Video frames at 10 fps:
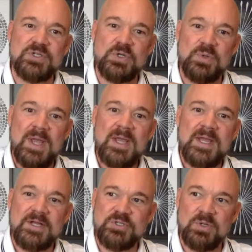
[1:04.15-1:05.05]
into
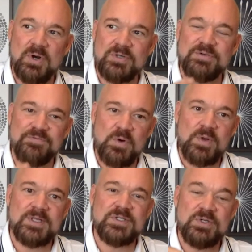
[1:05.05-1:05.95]
as you learn to
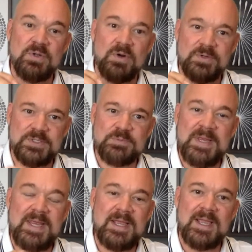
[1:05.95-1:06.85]
focus and you learn to
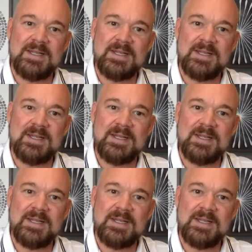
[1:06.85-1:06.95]
speak.